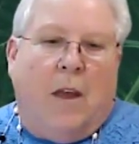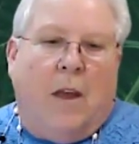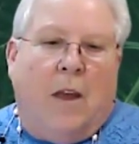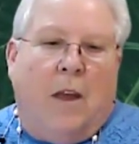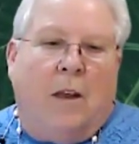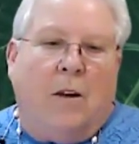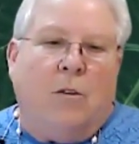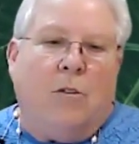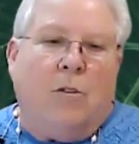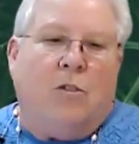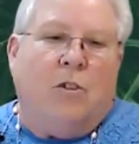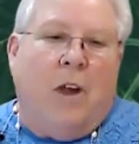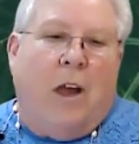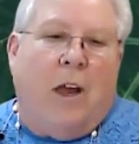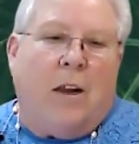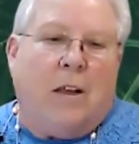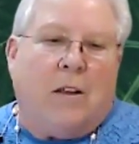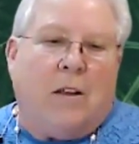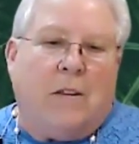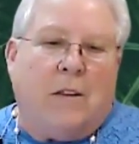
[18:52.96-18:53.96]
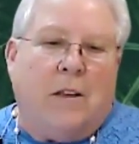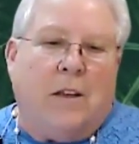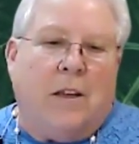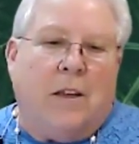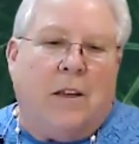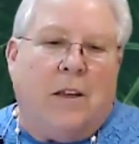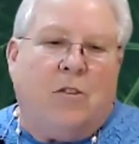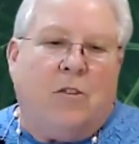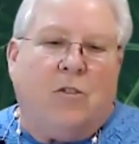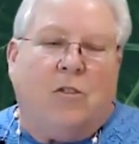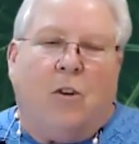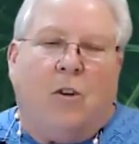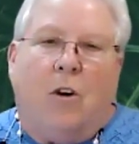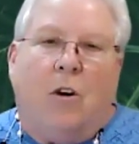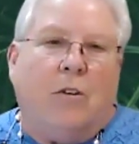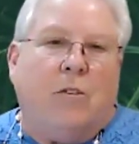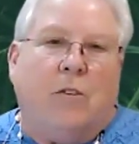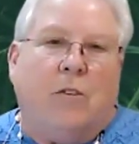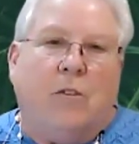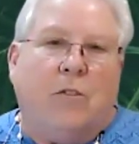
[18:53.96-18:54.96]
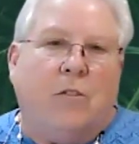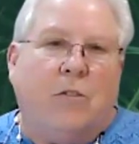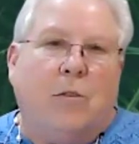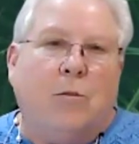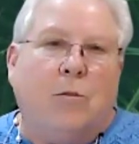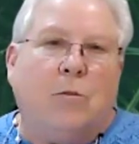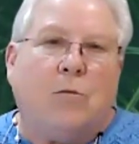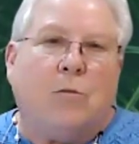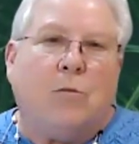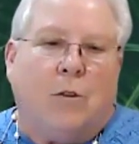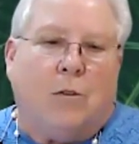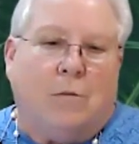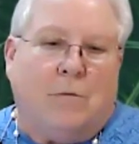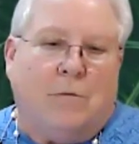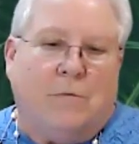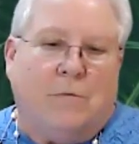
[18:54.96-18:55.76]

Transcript: Energetically, its charge is neutral.